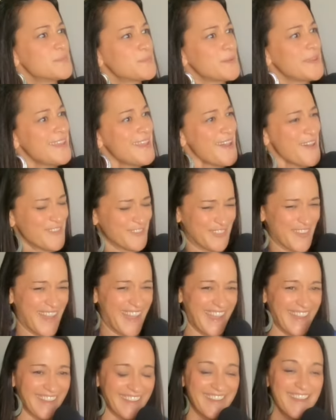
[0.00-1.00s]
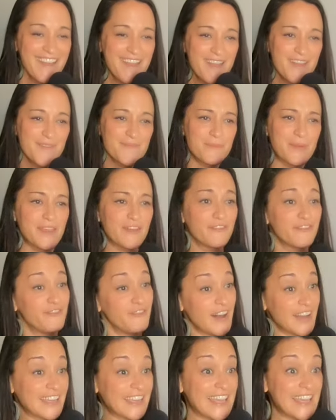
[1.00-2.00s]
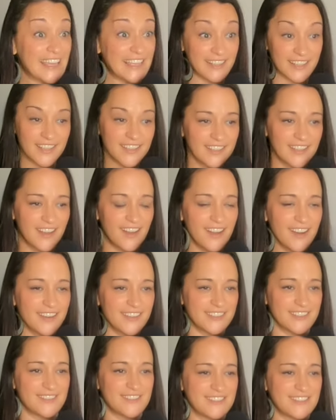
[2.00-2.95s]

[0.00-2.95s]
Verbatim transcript: BFA? Big fucking art